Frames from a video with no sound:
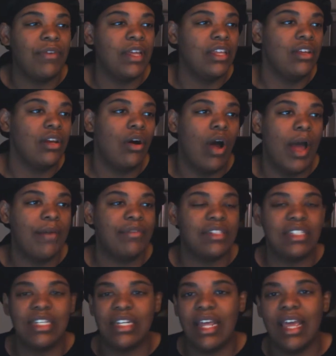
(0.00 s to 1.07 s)
And, you know,
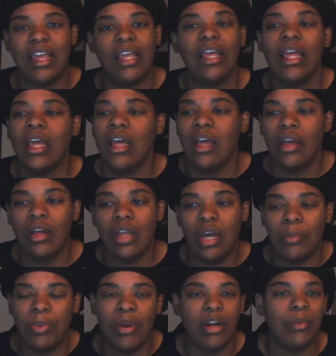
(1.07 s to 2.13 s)
obviously they
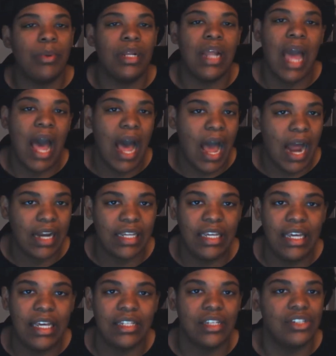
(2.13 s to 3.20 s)
appear to be the odd
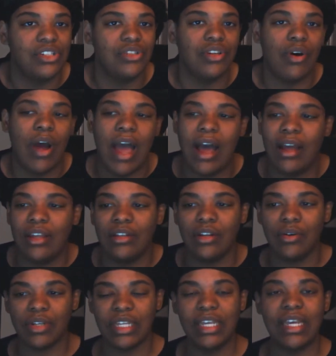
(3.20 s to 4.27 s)
kids because you know how, you
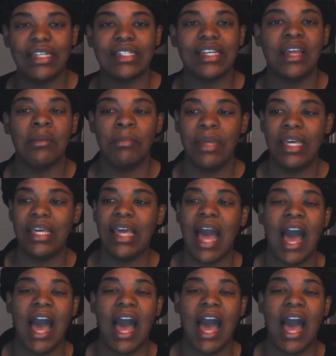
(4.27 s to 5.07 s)
know, kids can be.